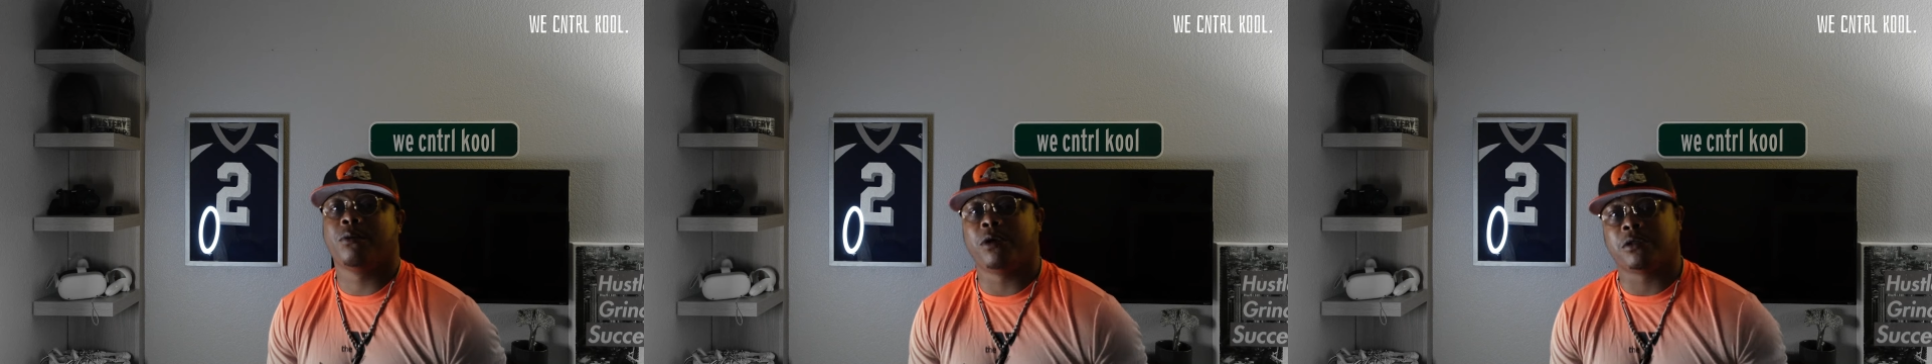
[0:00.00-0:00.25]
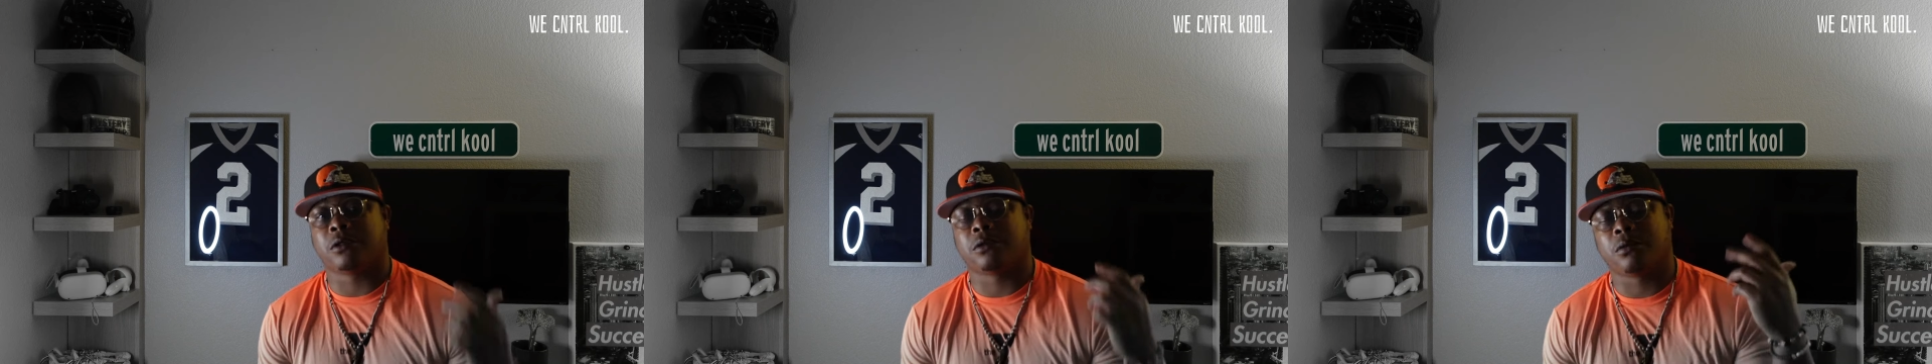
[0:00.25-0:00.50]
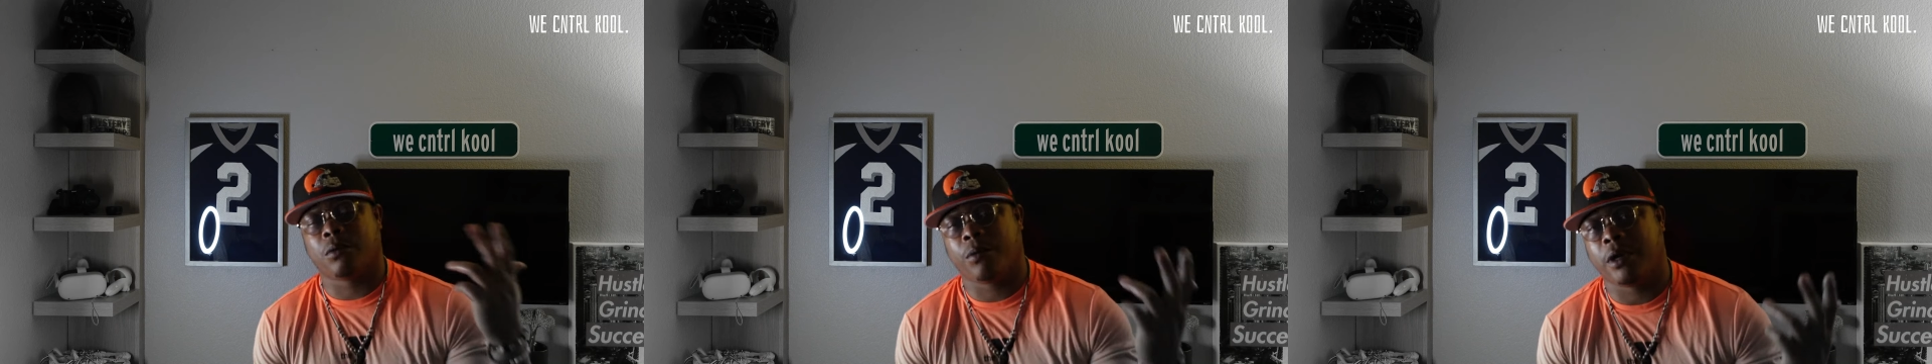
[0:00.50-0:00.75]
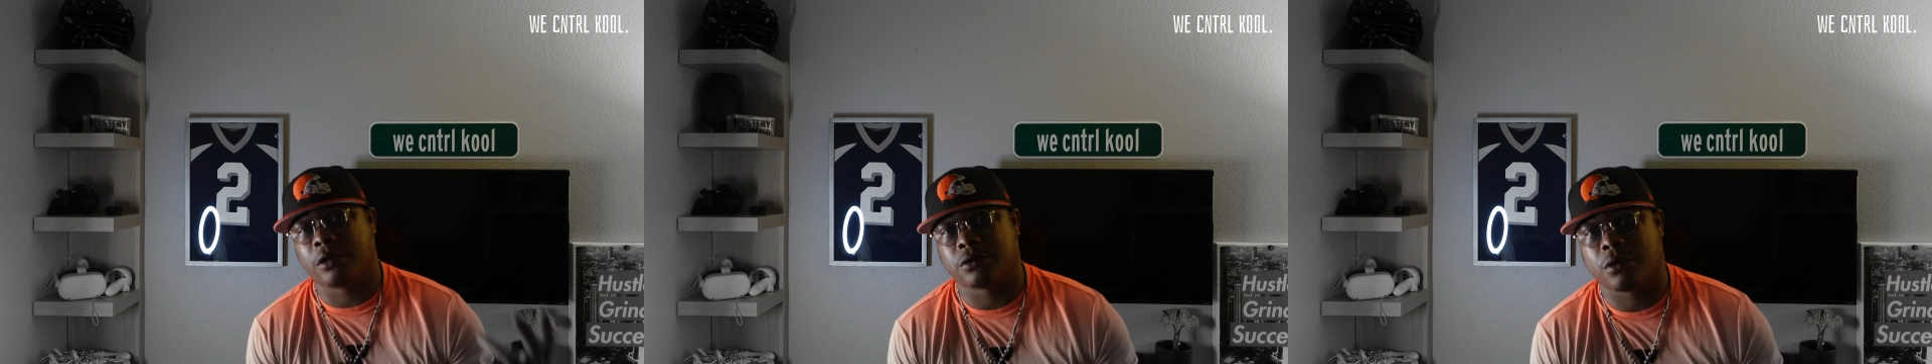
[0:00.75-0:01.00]
Which is
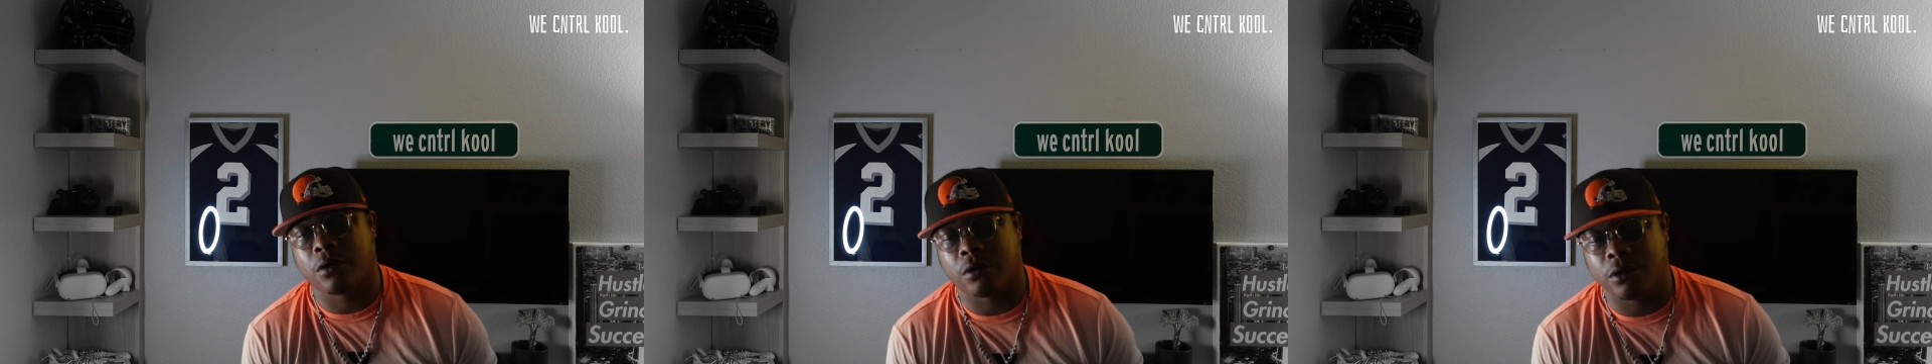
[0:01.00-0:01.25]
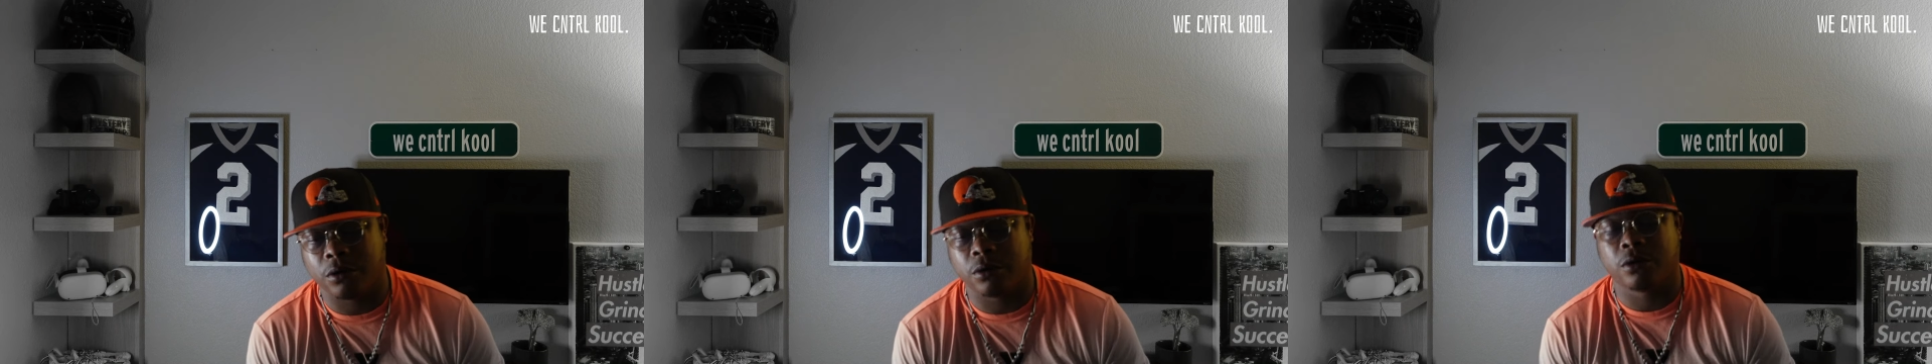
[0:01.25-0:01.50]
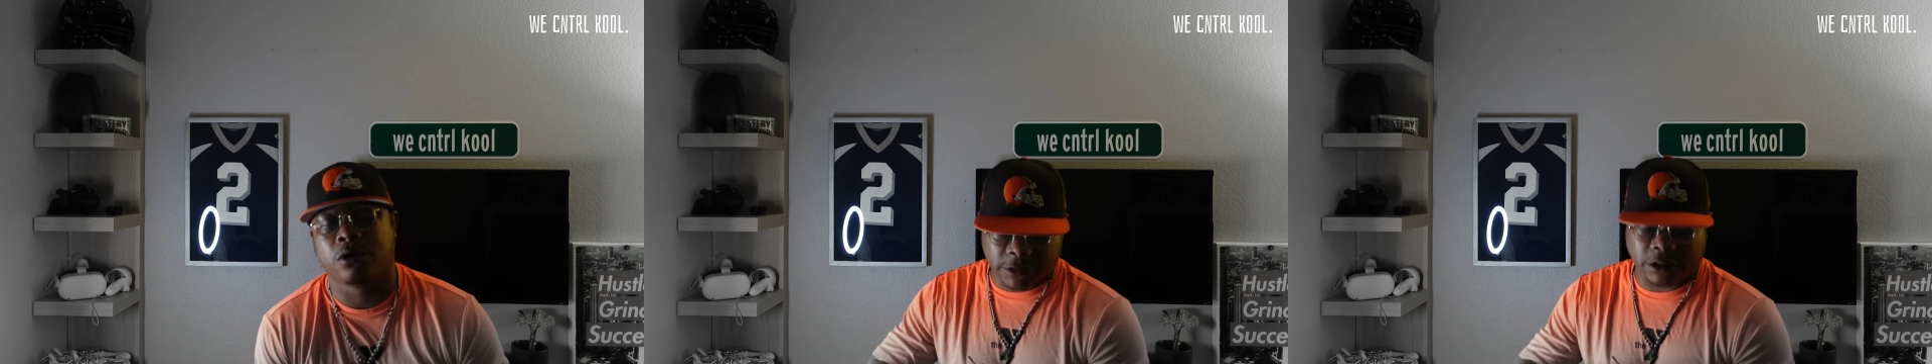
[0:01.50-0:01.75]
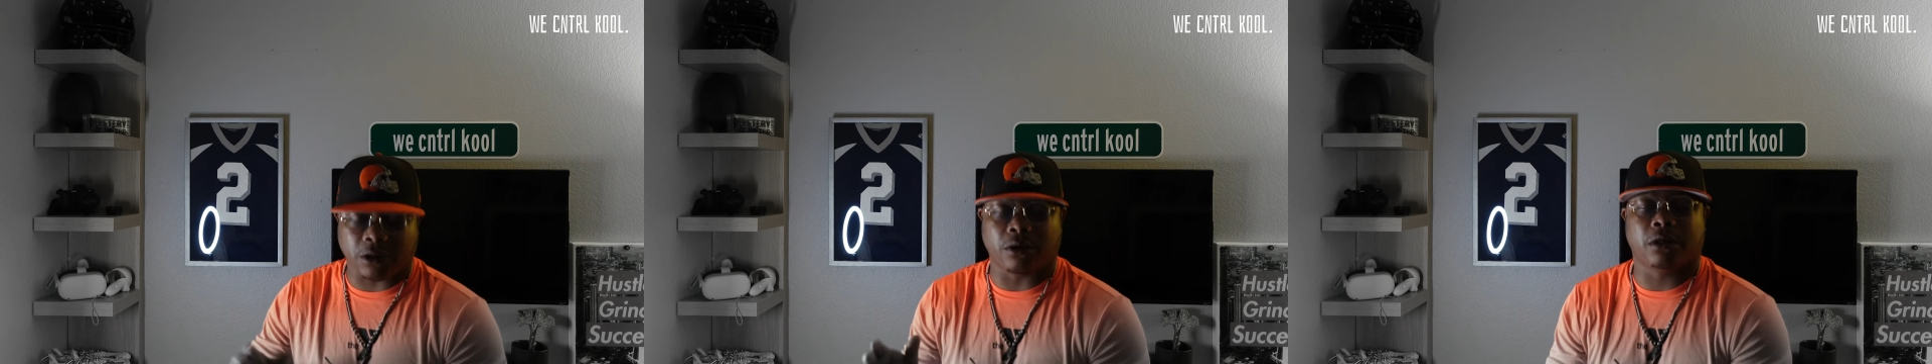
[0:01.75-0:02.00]
We Control Kool.
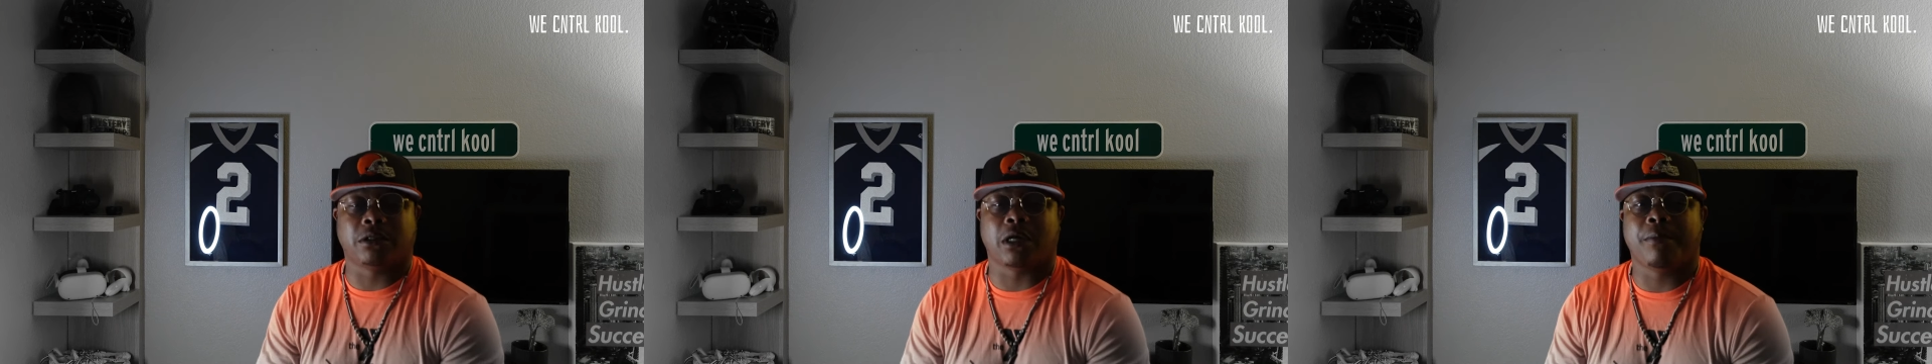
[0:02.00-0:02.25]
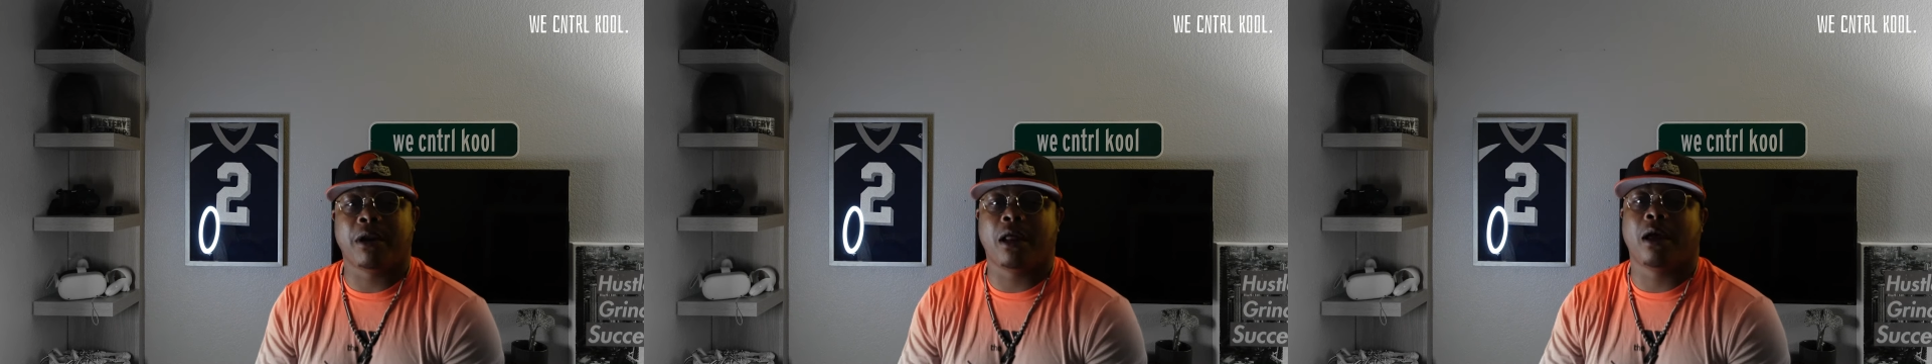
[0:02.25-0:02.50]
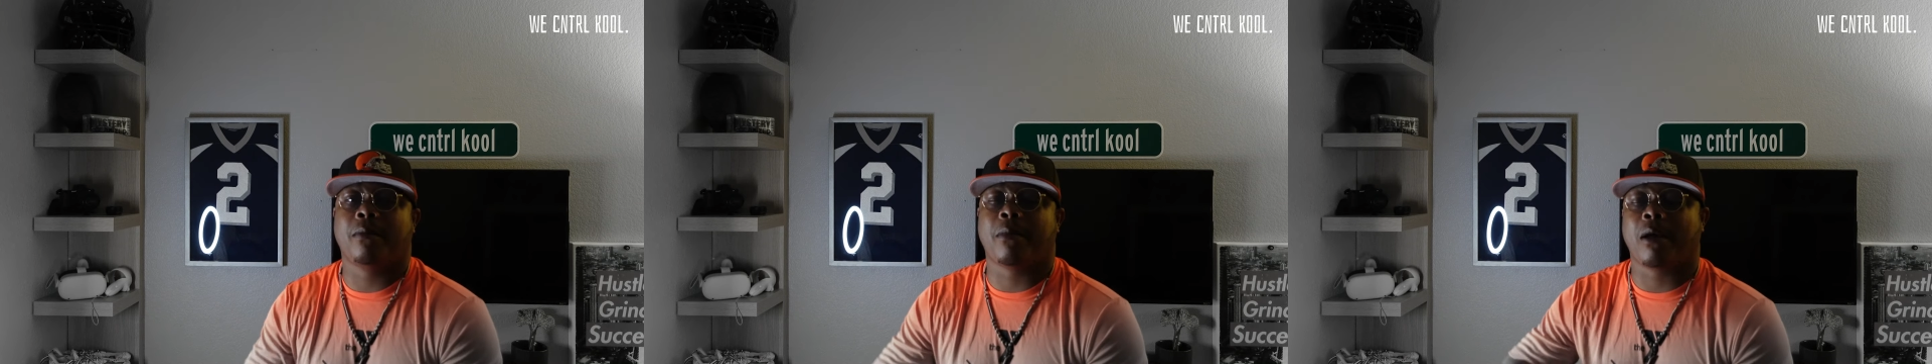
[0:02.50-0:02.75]
So to sum it up,